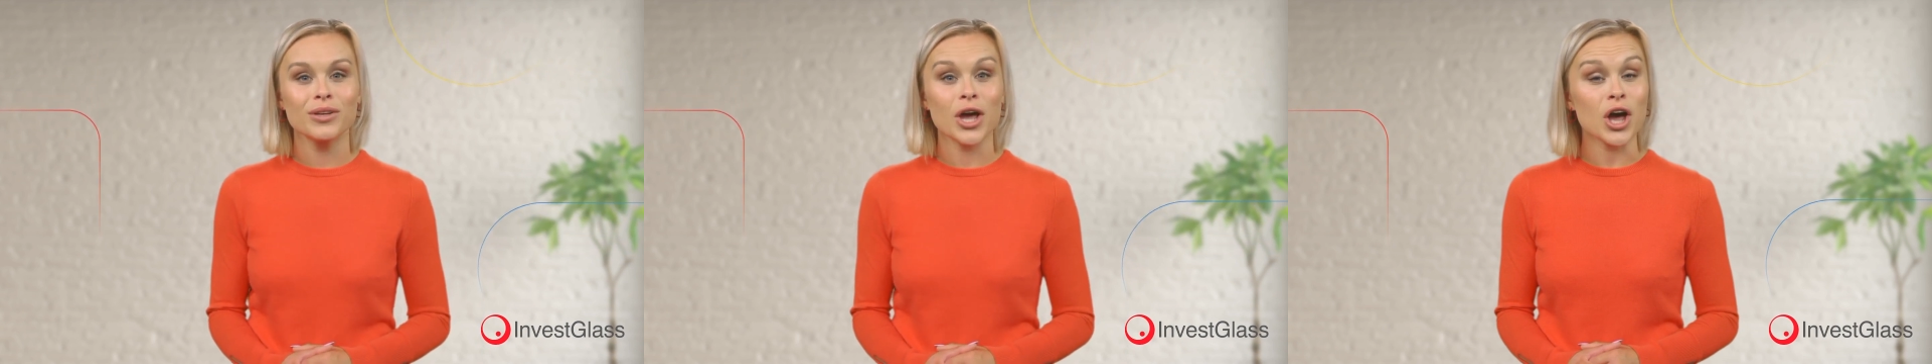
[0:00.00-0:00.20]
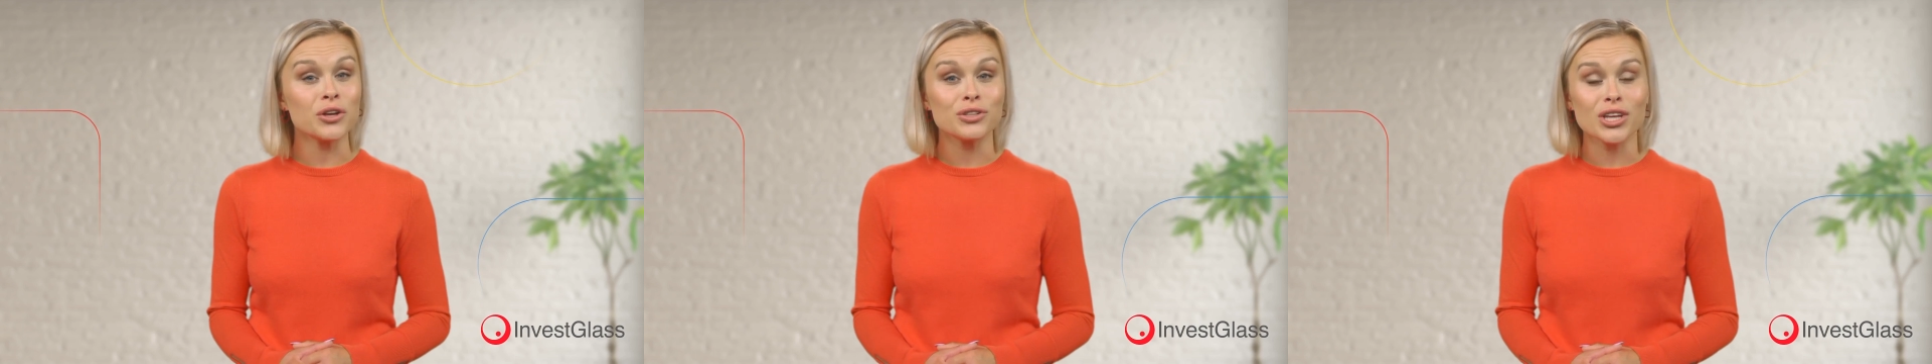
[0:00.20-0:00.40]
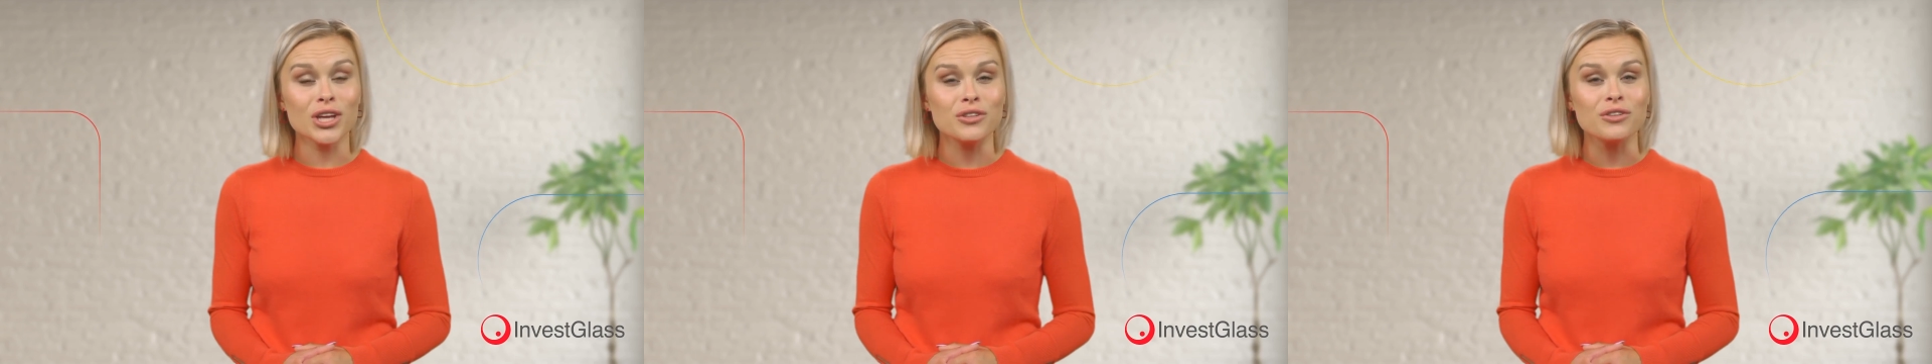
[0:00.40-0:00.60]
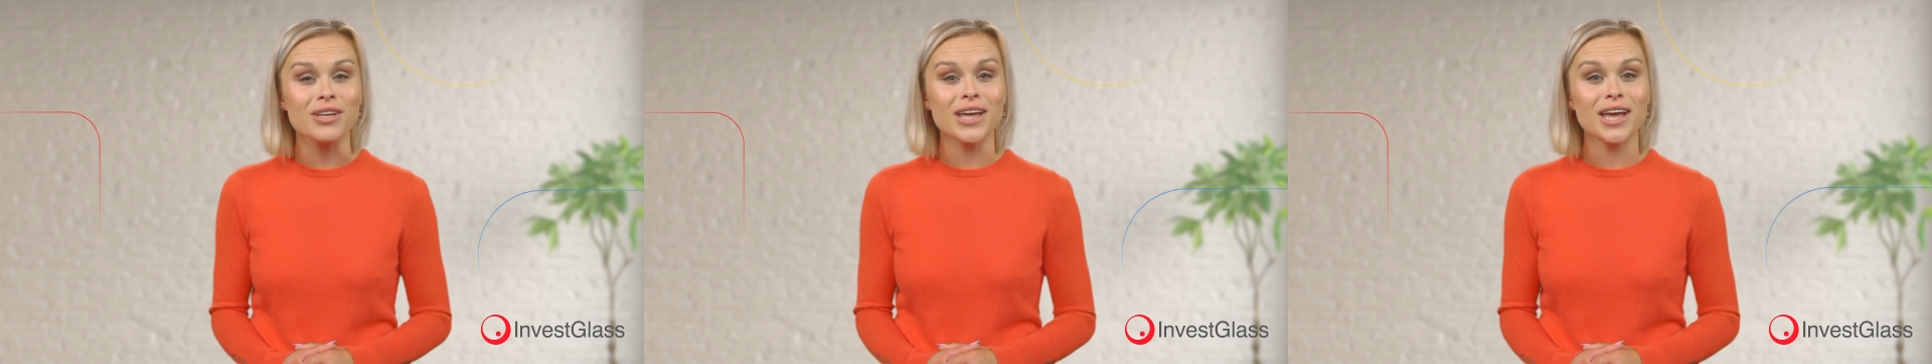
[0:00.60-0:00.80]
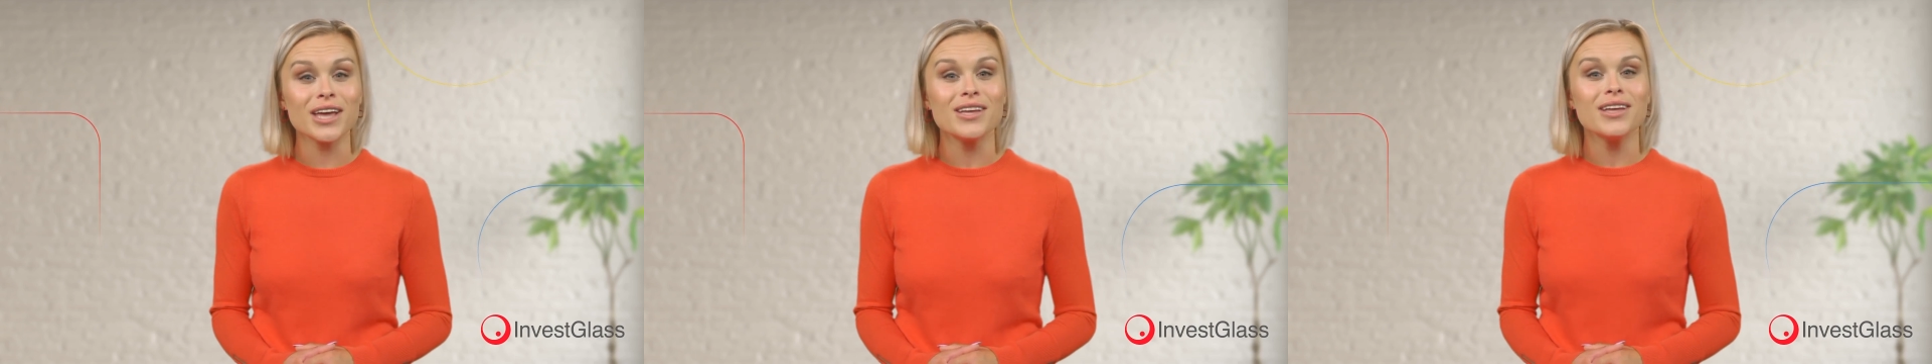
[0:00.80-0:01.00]
On the other
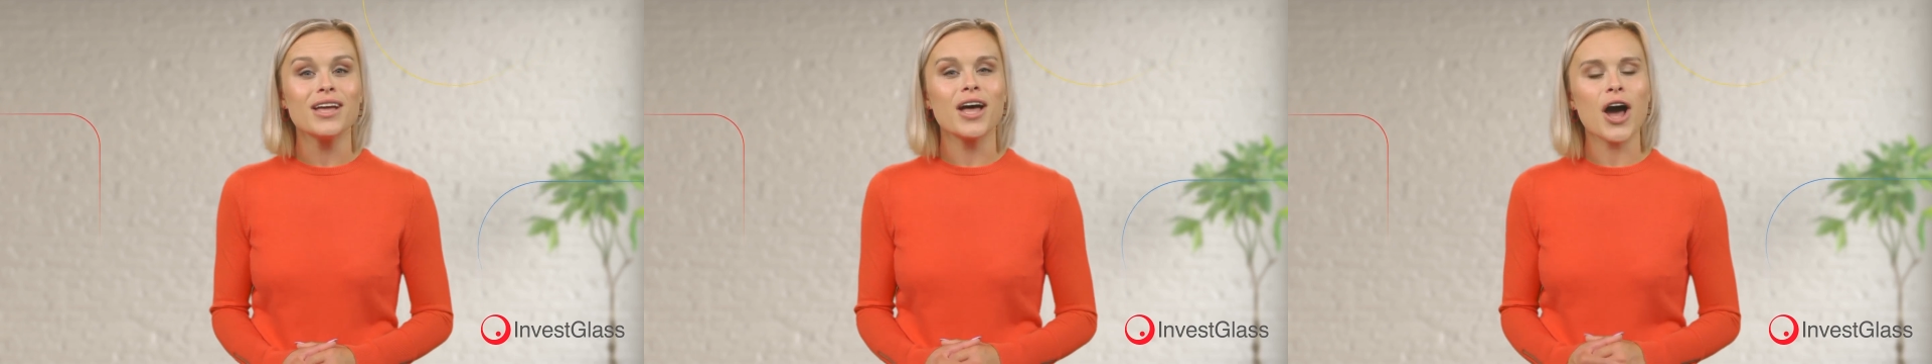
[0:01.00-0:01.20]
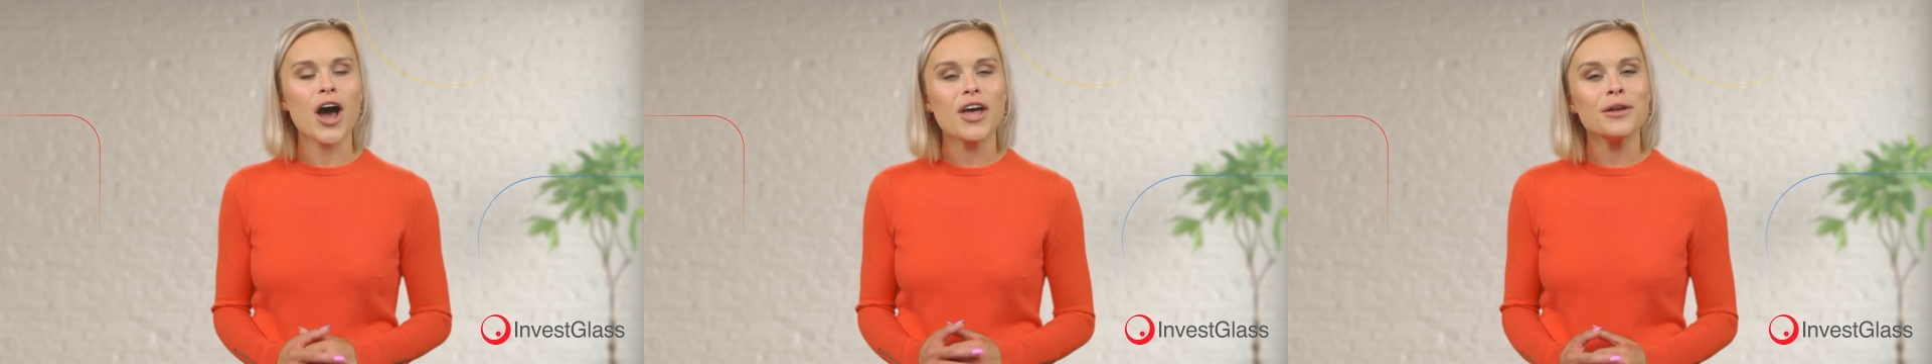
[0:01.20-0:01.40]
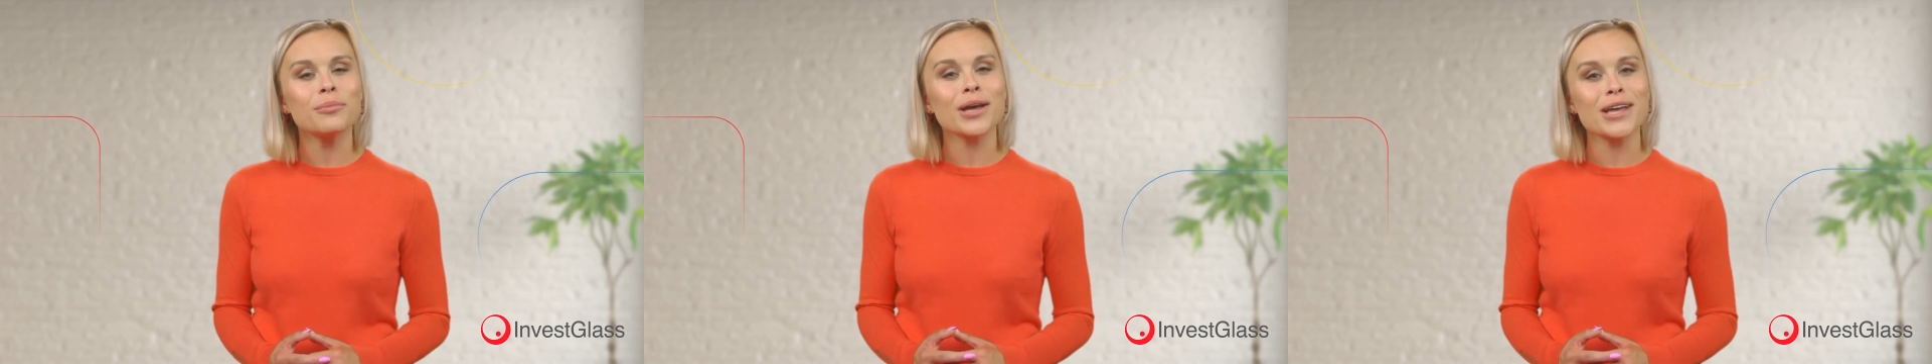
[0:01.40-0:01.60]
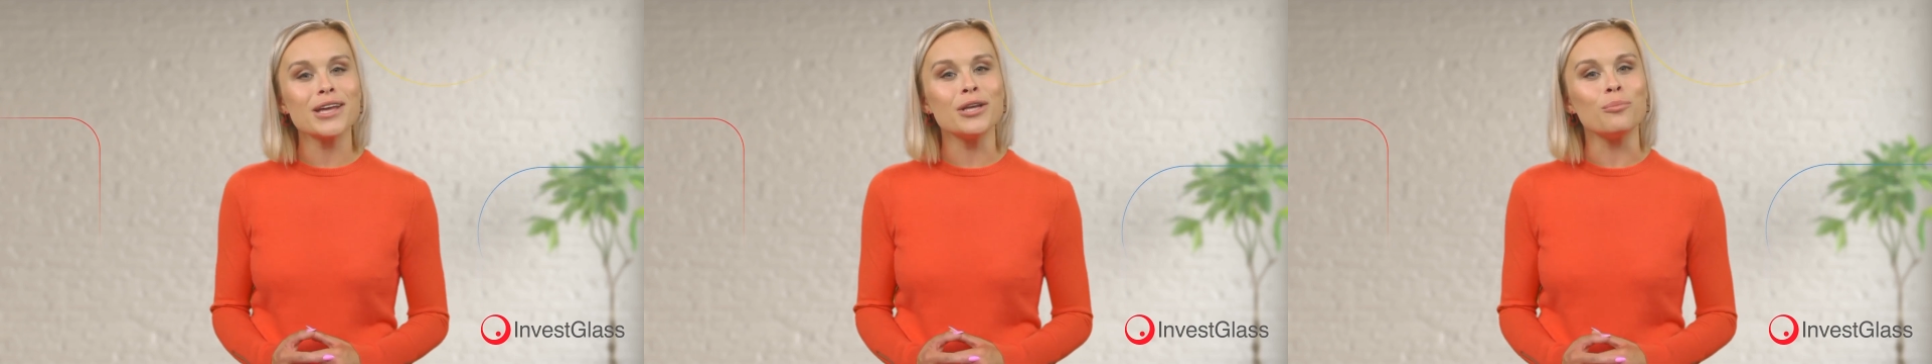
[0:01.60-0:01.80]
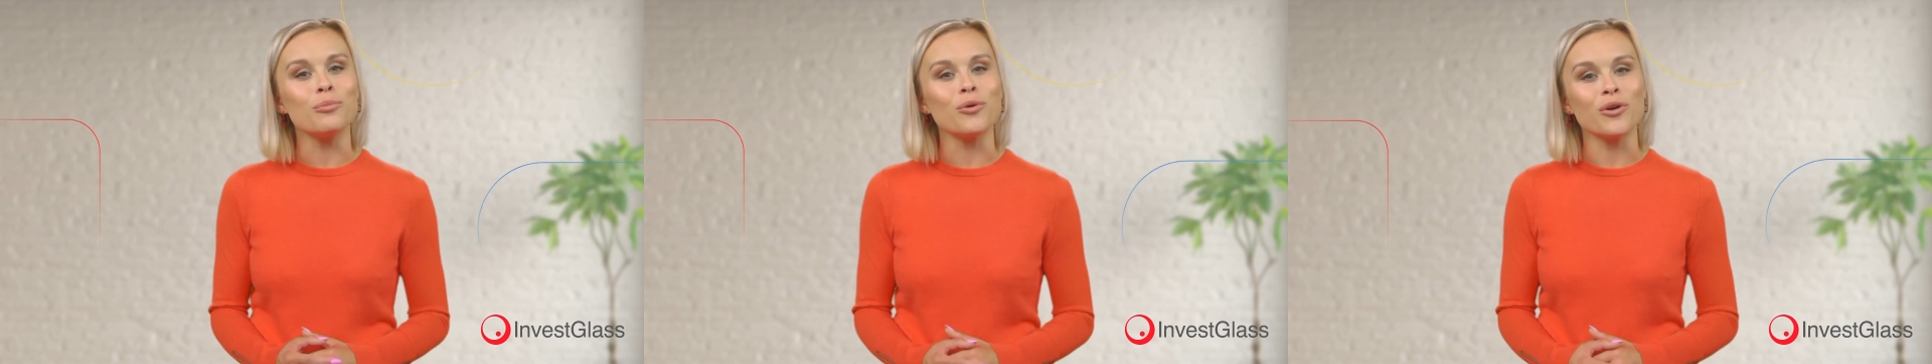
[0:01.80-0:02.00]
hand,
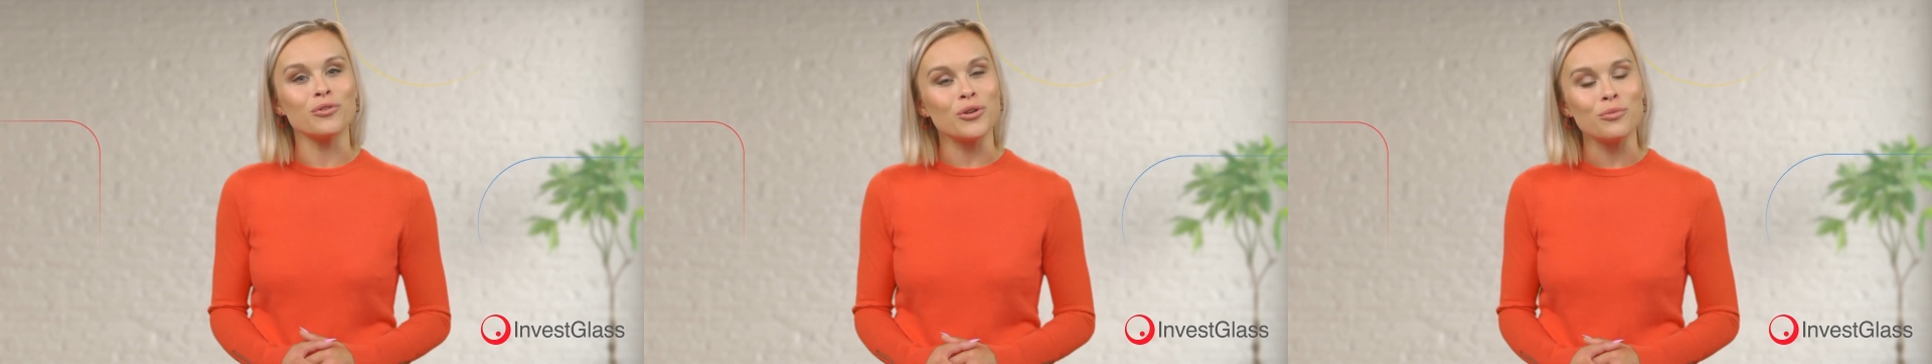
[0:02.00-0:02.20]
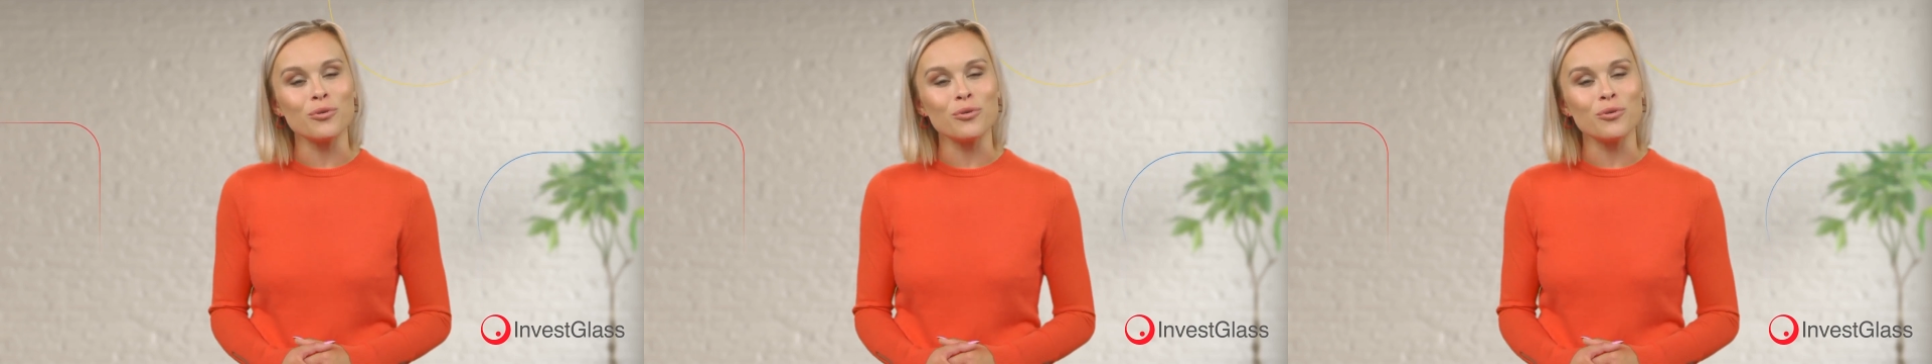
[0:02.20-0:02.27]
automating approval